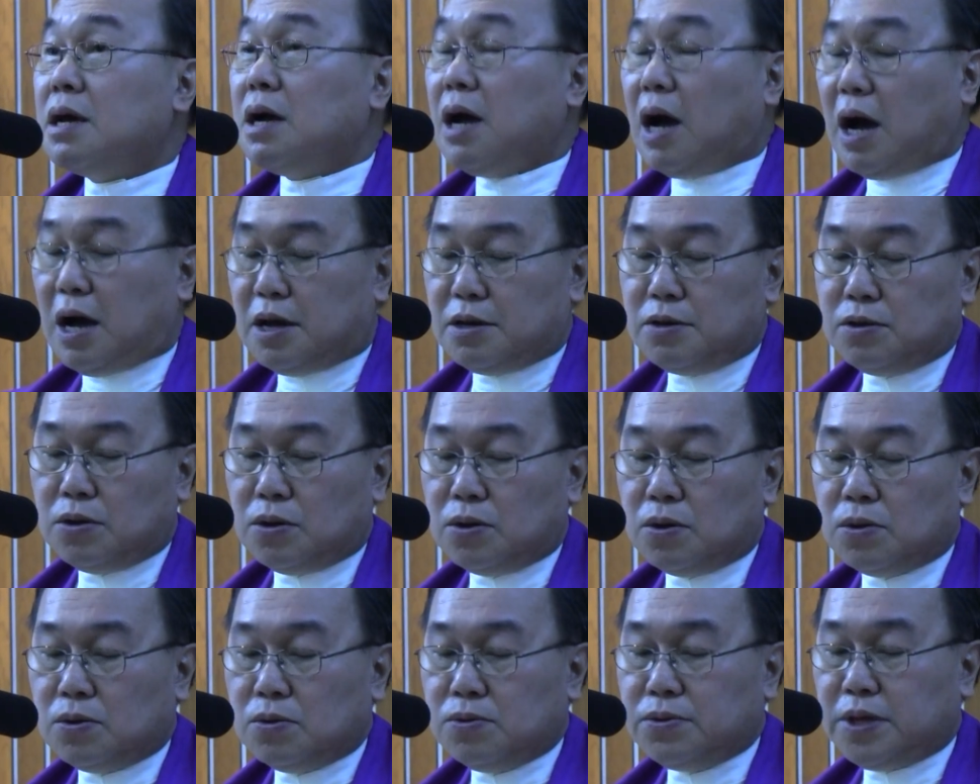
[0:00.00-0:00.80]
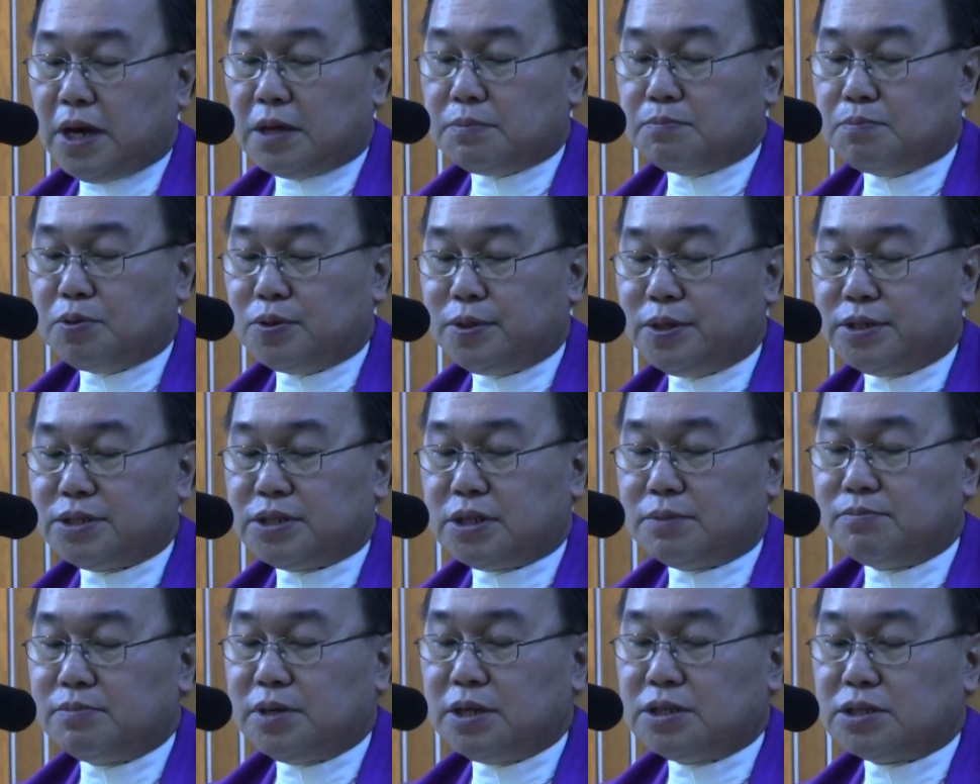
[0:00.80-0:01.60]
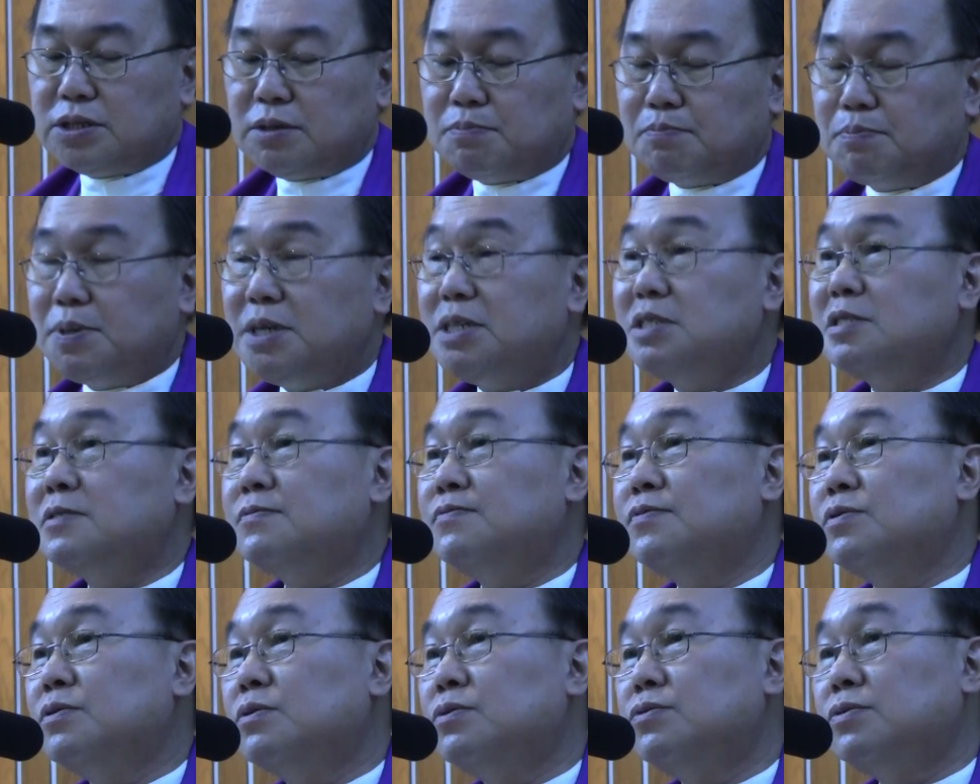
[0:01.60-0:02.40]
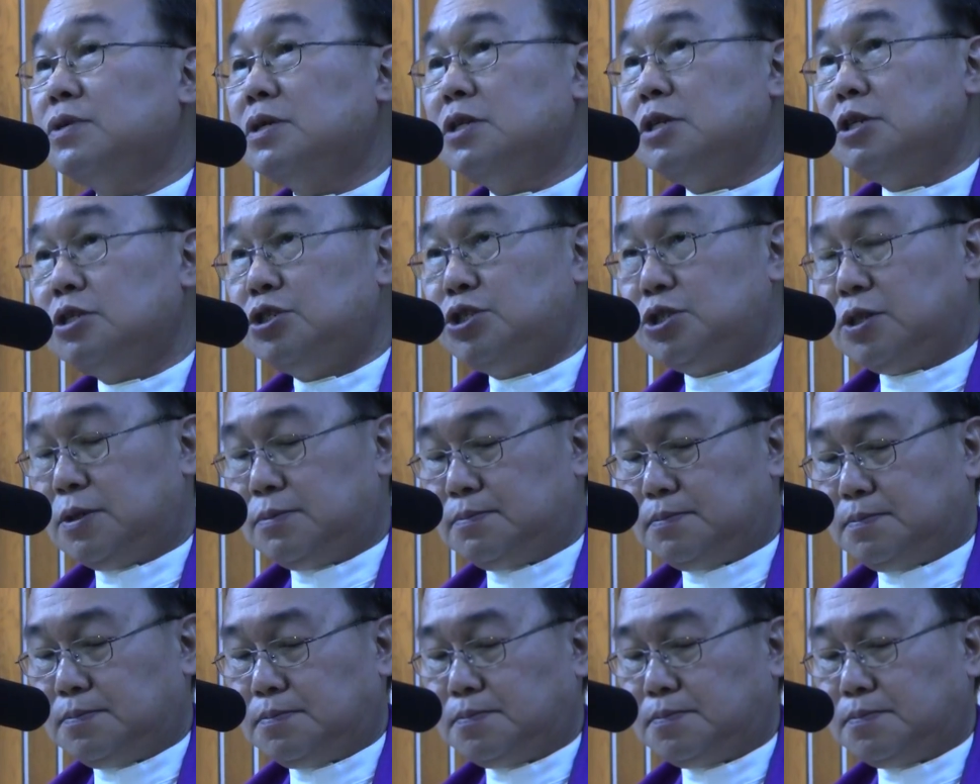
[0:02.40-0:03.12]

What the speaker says: I know that Buddhism is a peaceful religion.